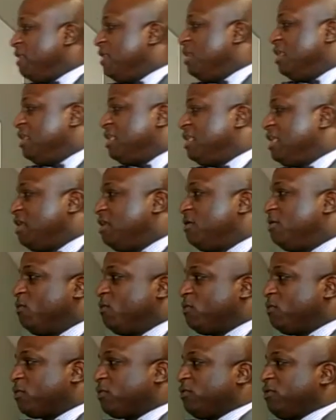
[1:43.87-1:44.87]
Now,
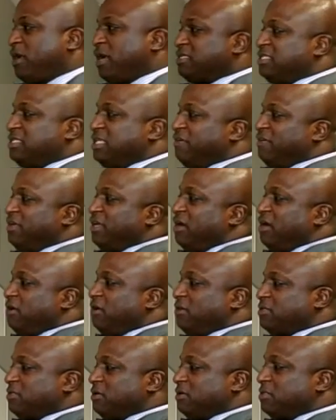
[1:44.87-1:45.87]
creativity
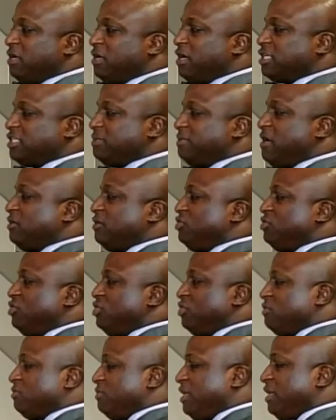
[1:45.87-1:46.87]
also talks about
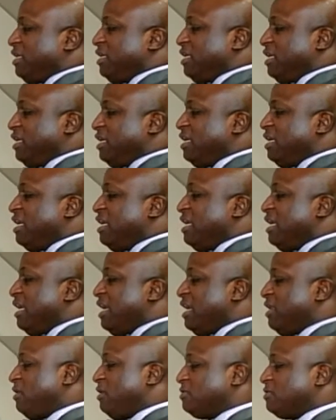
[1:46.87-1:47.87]
generating
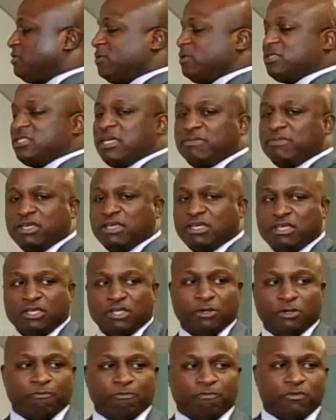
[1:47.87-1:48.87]
and also something
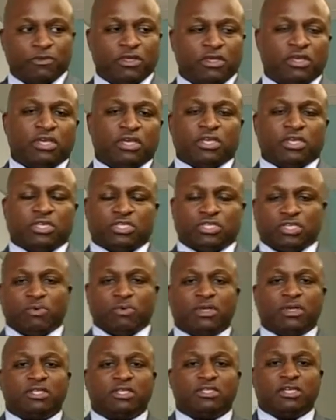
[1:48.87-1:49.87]
new. So
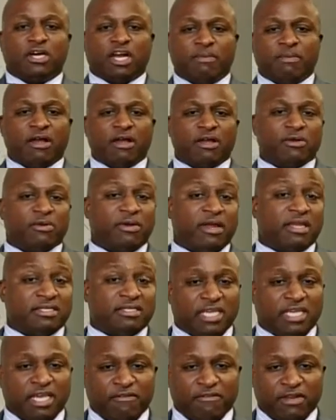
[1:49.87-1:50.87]
when you talk about
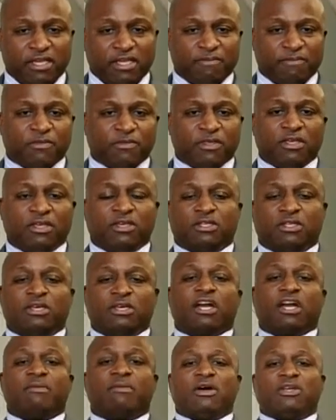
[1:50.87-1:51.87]
creativity, you're
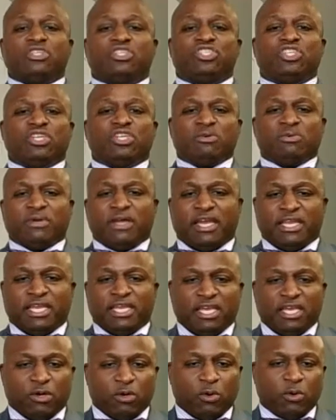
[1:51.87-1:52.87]
talking about
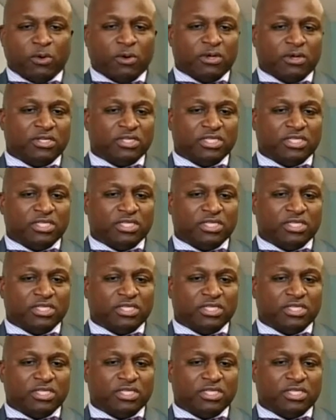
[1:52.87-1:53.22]
generating, or